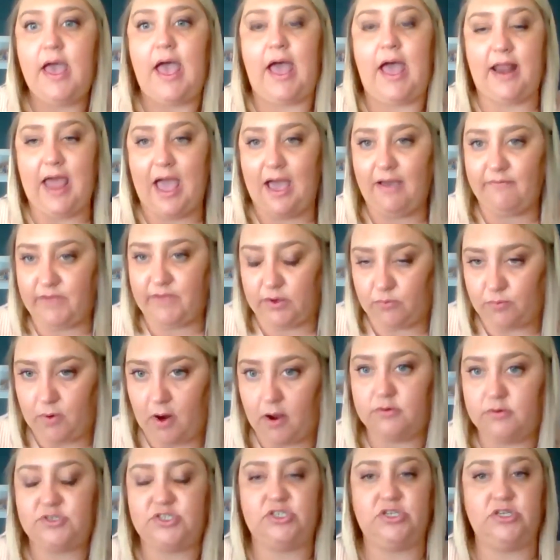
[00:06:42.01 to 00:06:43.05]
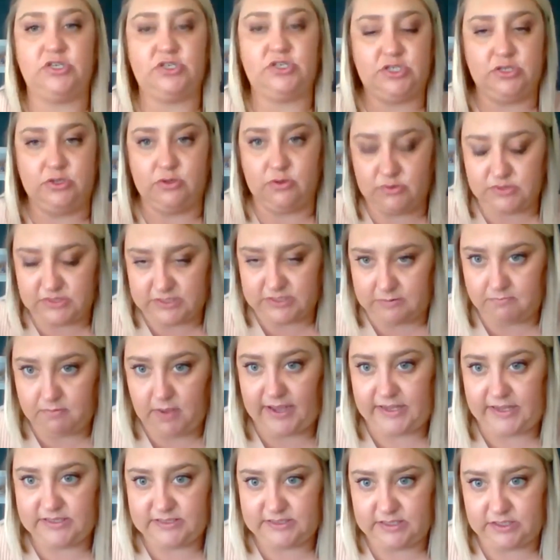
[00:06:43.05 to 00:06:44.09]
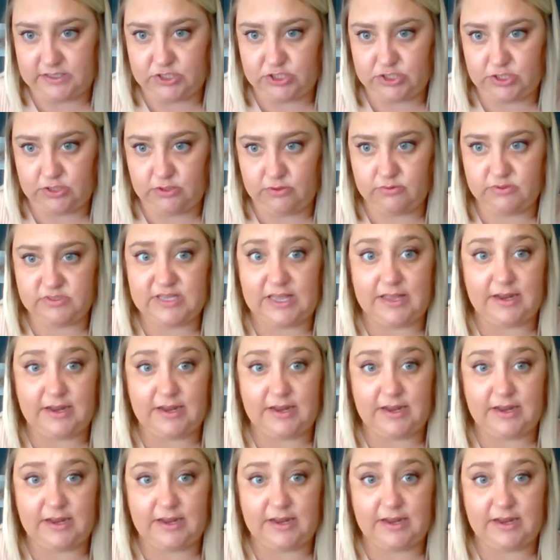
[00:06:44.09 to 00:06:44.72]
and having roach issues and mice issues.